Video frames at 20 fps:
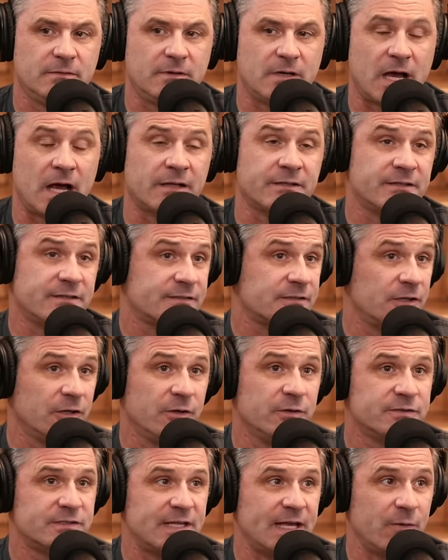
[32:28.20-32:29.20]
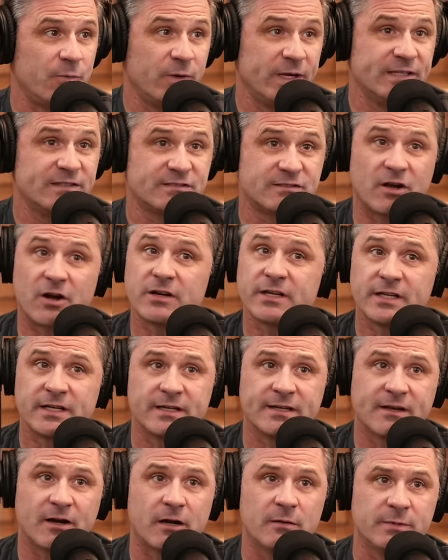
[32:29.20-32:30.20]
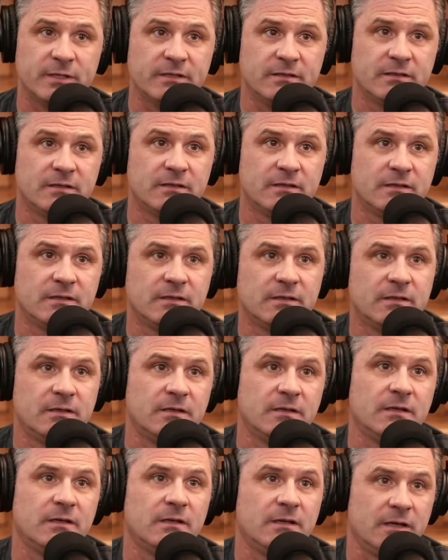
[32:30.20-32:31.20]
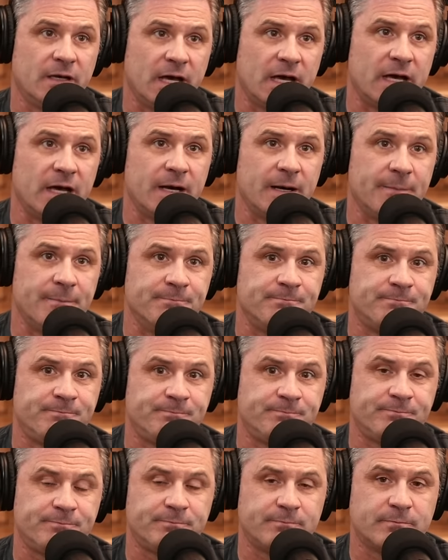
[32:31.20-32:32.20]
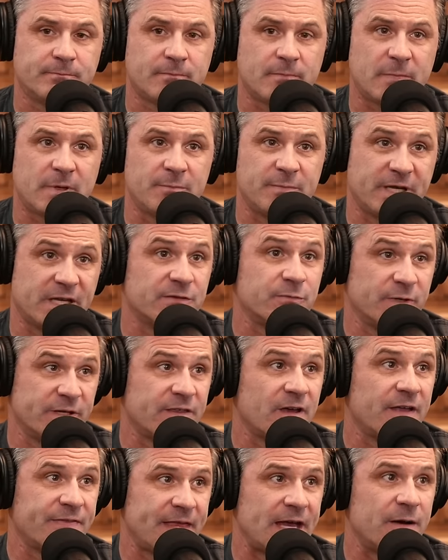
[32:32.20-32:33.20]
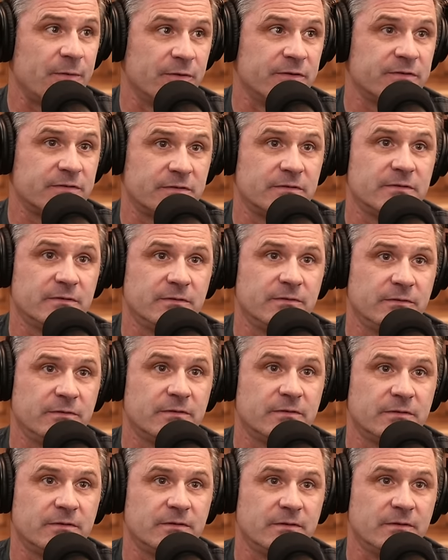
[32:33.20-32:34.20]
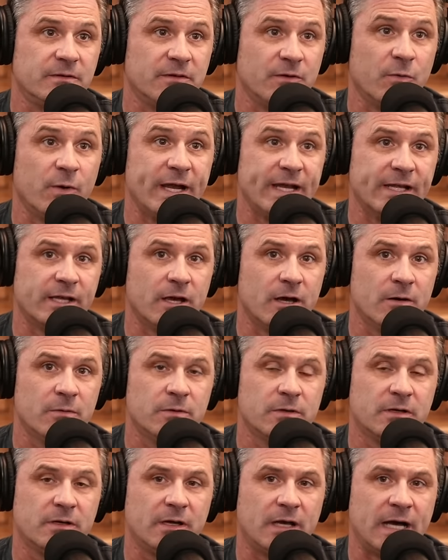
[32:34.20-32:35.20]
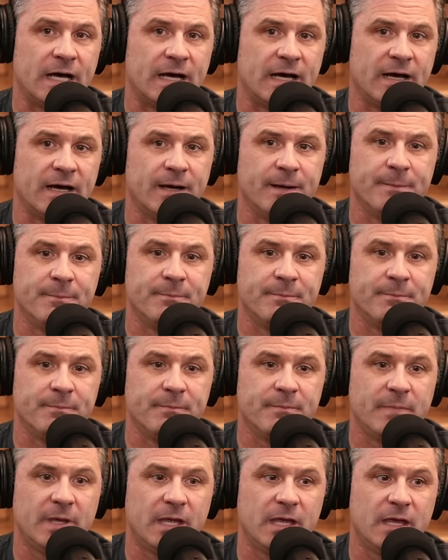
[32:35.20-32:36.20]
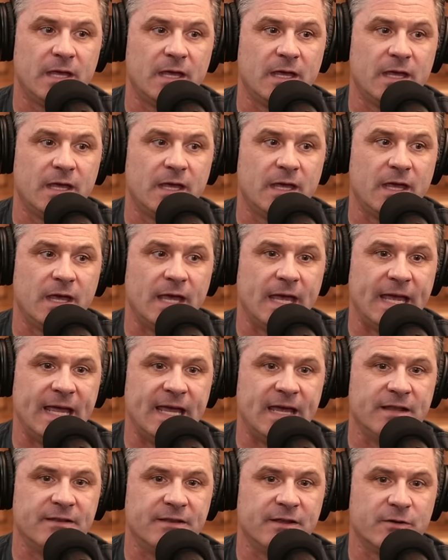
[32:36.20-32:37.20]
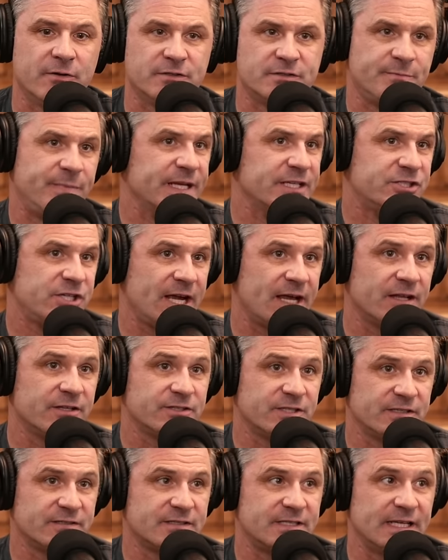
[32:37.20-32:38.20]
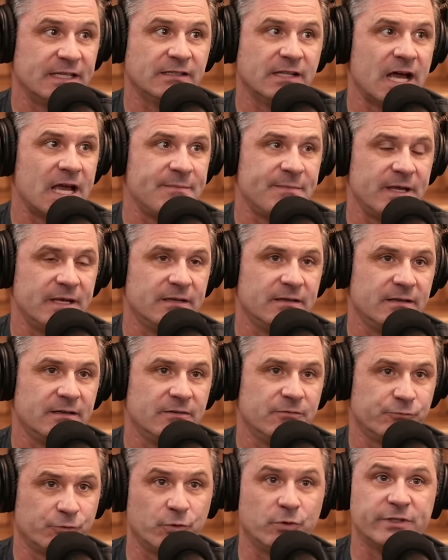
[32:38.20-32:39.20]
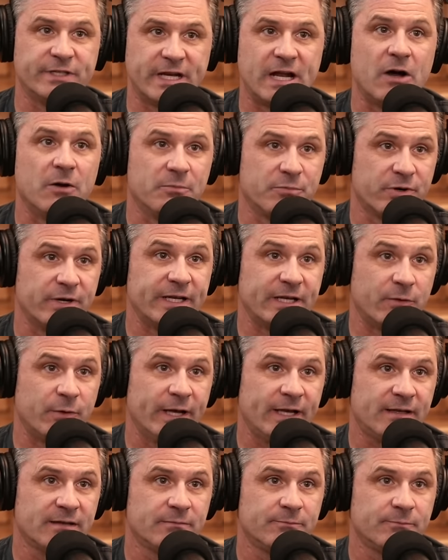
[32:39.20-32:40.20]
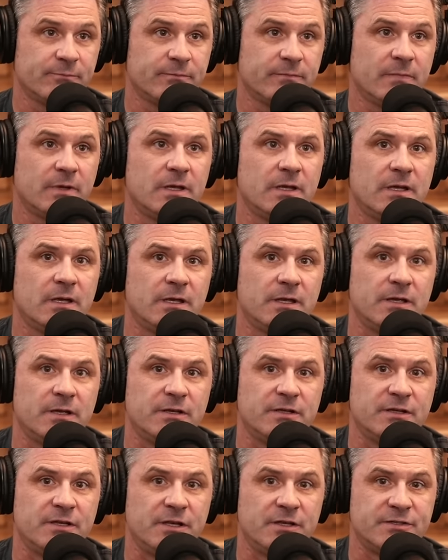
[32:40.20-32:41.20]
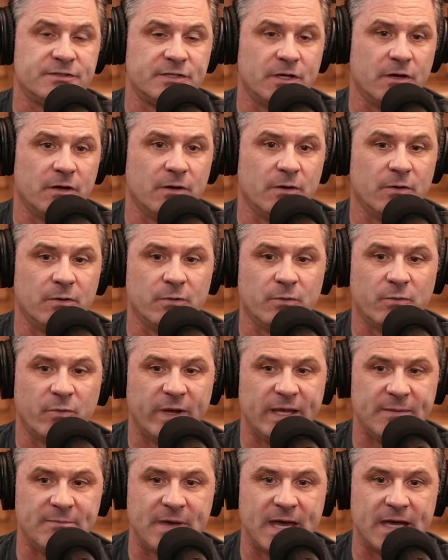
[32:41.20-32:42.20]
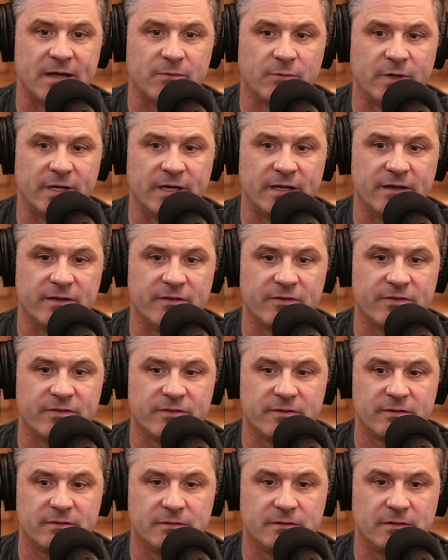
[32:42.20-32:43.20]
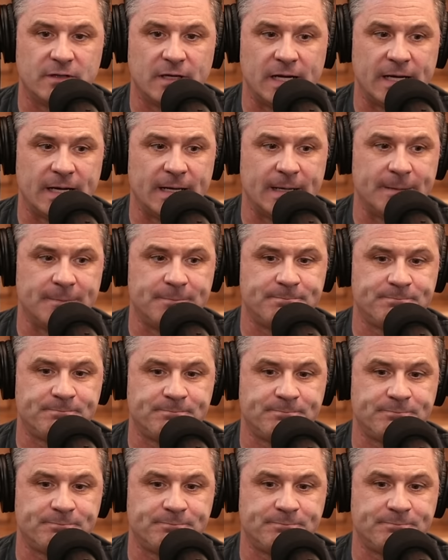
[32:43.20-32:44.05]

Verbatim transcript: I'll disclose that we started in carbon. Mm. Um, because we thought that was the way to go. Um, and there was big challenges. The alignment ruled it out pretty quick. Hmm. So we met with, um,